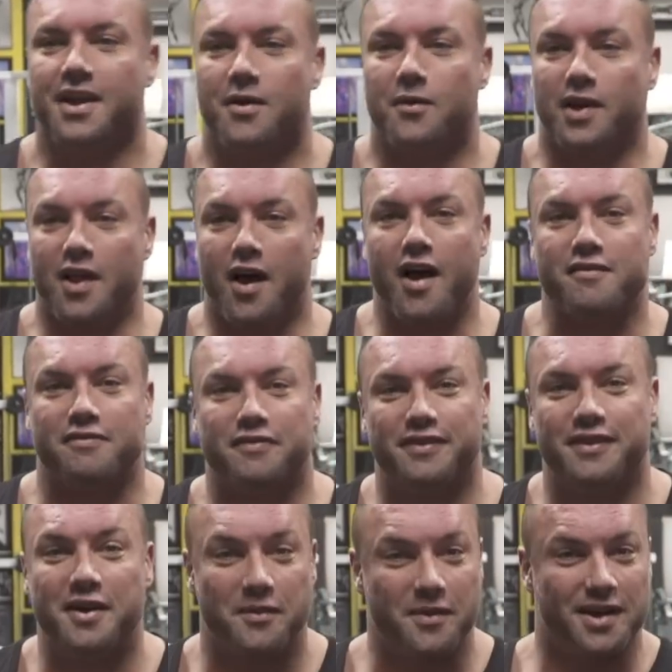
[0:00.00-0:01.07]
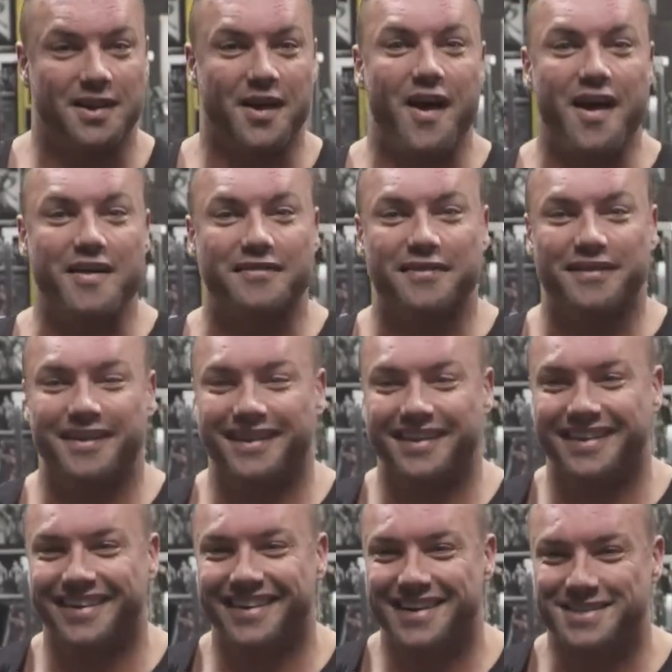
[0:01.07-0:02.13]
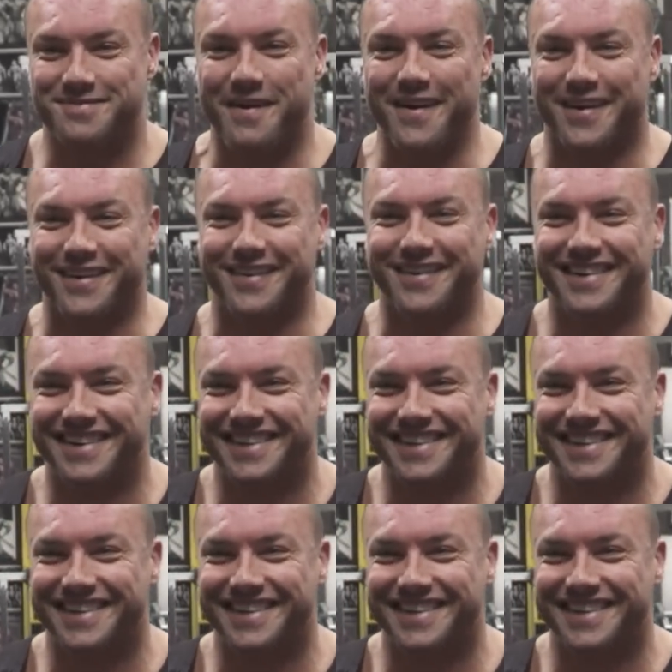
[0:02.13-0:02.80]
We're live. We're live. It's a miracle.